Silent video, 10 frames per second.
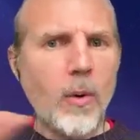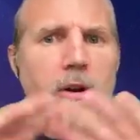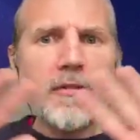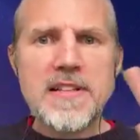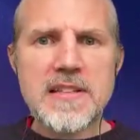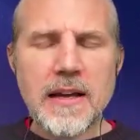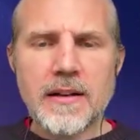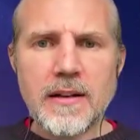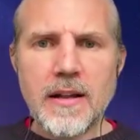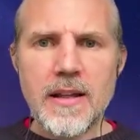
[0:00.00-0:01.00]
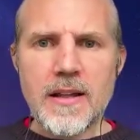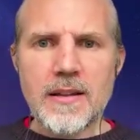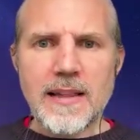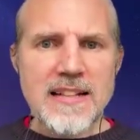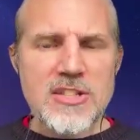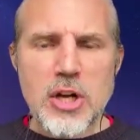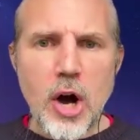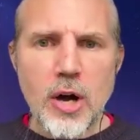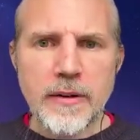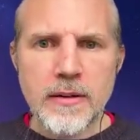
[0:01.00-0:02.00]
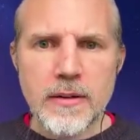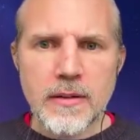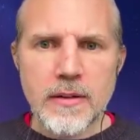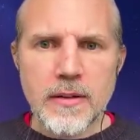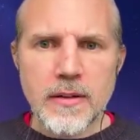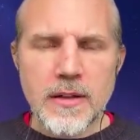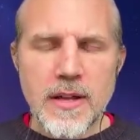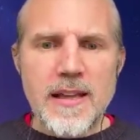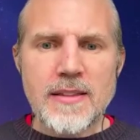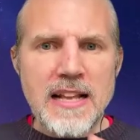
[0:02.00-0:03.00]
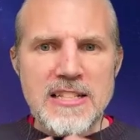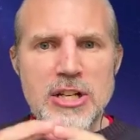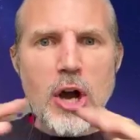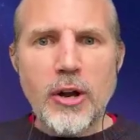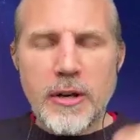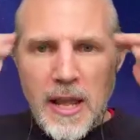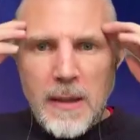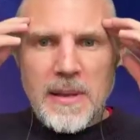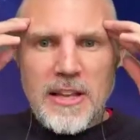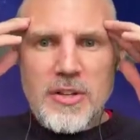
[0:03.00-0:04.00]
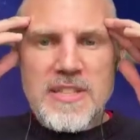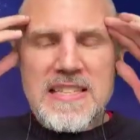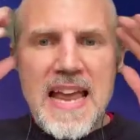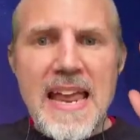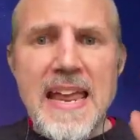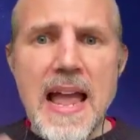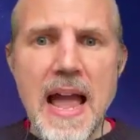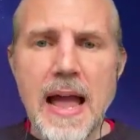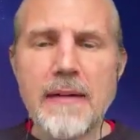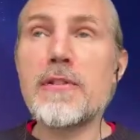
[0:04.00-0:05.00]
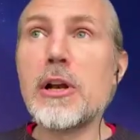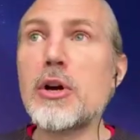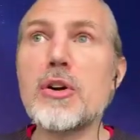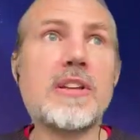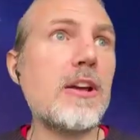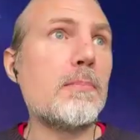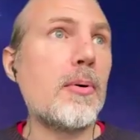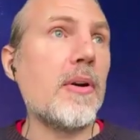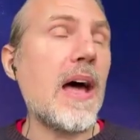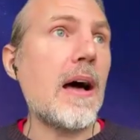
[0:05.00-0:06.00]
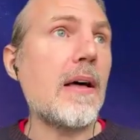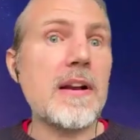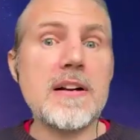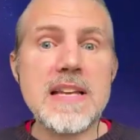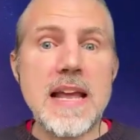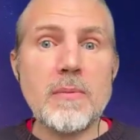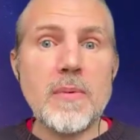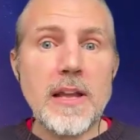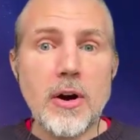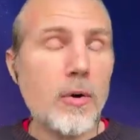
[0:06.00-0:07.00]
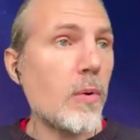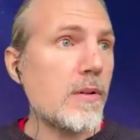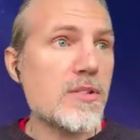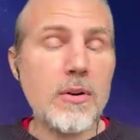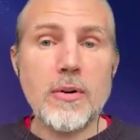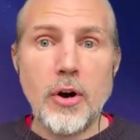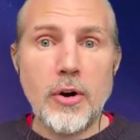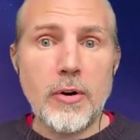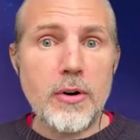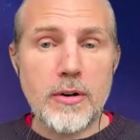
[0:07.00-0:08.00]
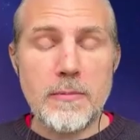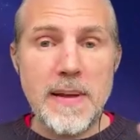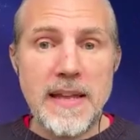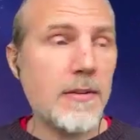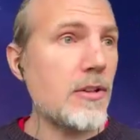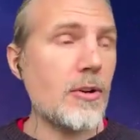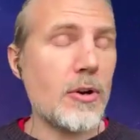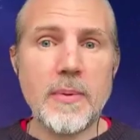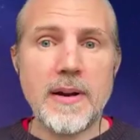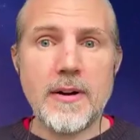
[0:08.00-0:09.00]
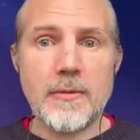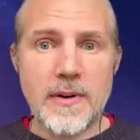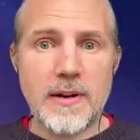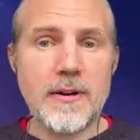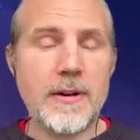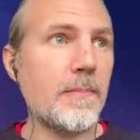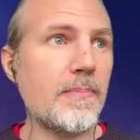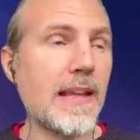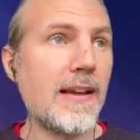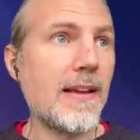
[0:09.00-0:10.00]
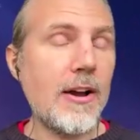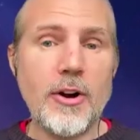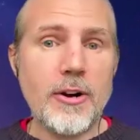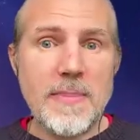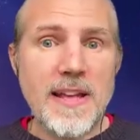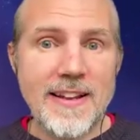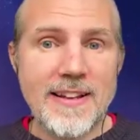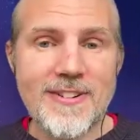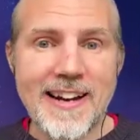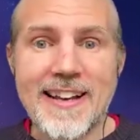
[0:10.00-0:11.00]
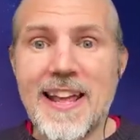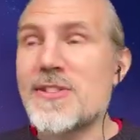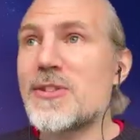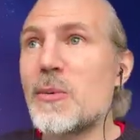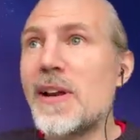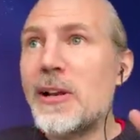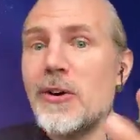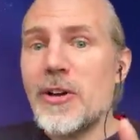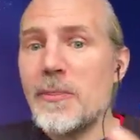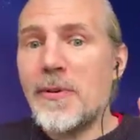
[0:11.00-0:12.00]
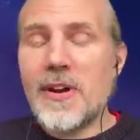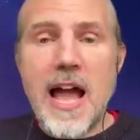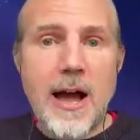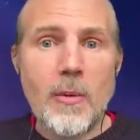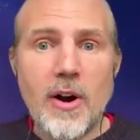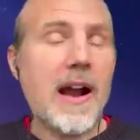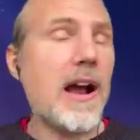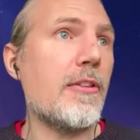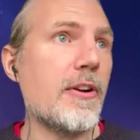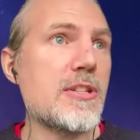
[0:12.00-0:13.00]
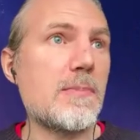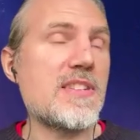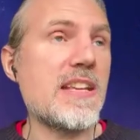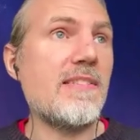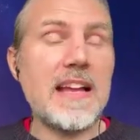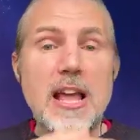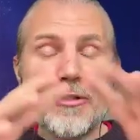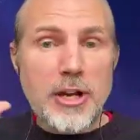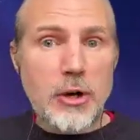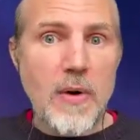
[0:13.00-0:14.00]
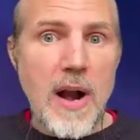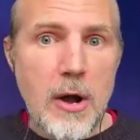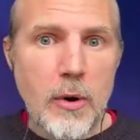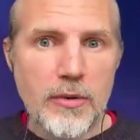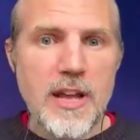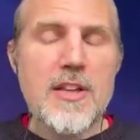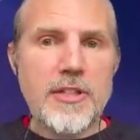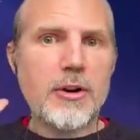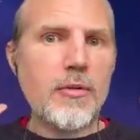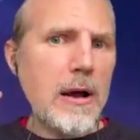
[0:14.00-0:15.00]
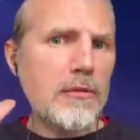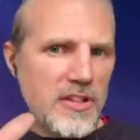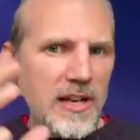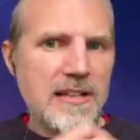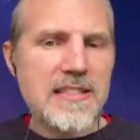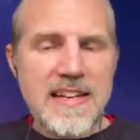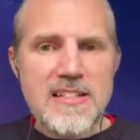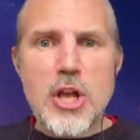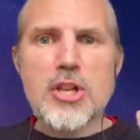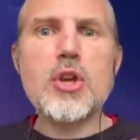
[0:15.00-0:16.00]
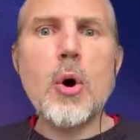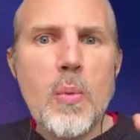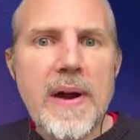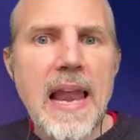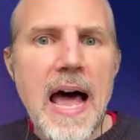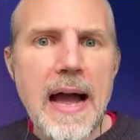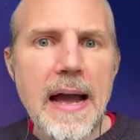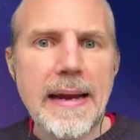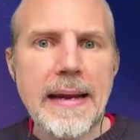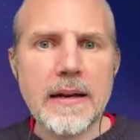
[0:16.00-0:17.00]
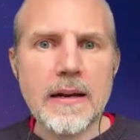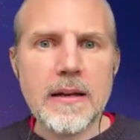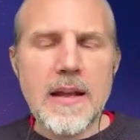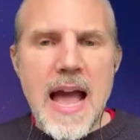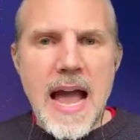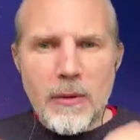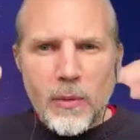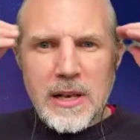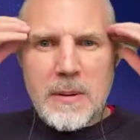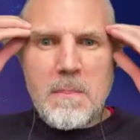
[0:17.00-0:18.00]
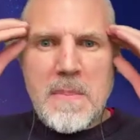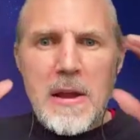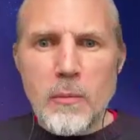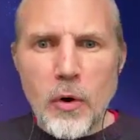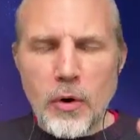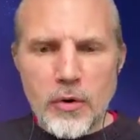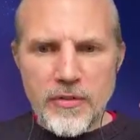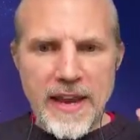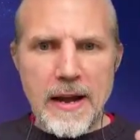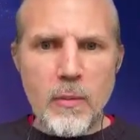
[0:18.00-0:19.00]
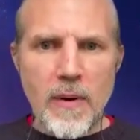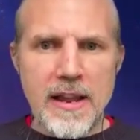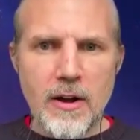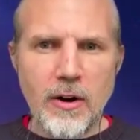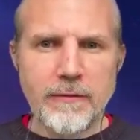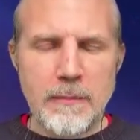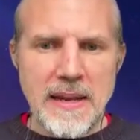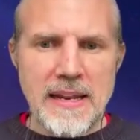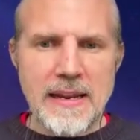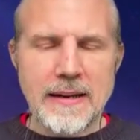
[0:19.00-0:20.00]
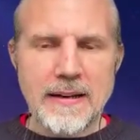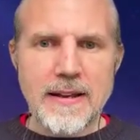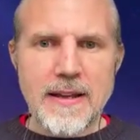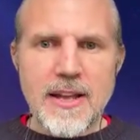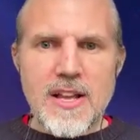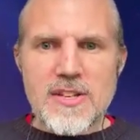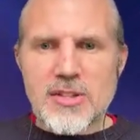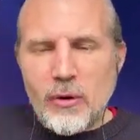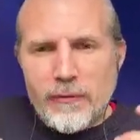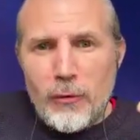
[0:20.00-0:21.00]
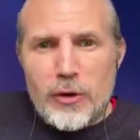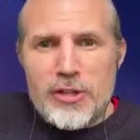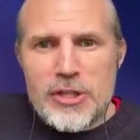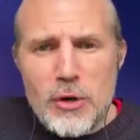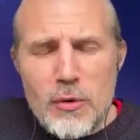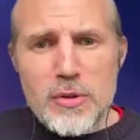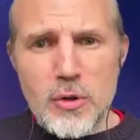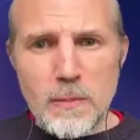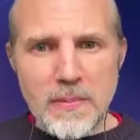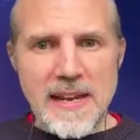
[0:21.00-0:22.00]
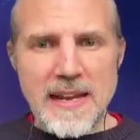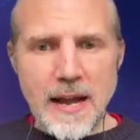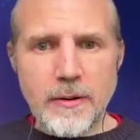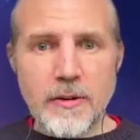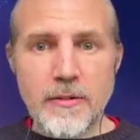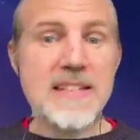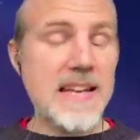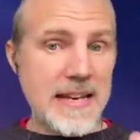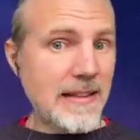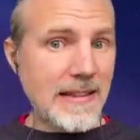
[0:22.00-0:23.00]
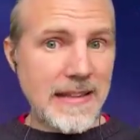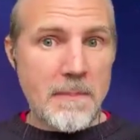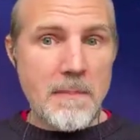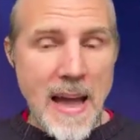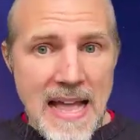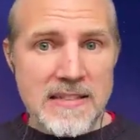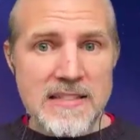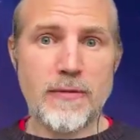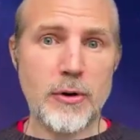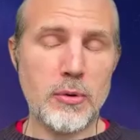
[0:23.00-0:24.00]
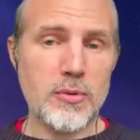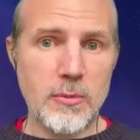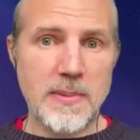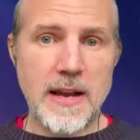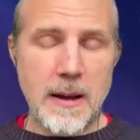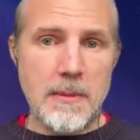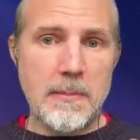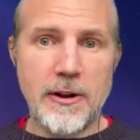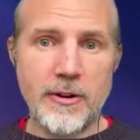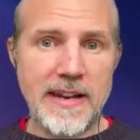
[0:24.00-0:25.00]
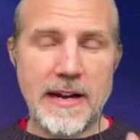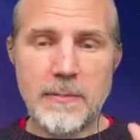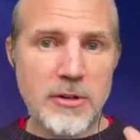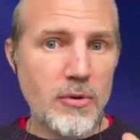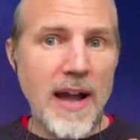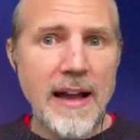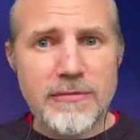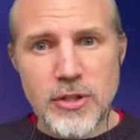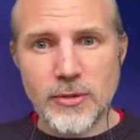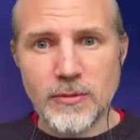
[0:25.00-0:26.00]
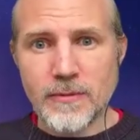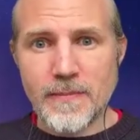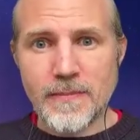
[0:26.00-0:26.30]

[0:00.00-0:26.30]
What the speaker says: all of a sudden, that's gone. That's gone because they have looked upon others, and we are also we're herd beings, right? So we look upon how are others perceiving the crowd. The crowd does this, so will I. I will mirror their way of being. So for you to break out of this, it demands for you to become a pioneer, but you have to.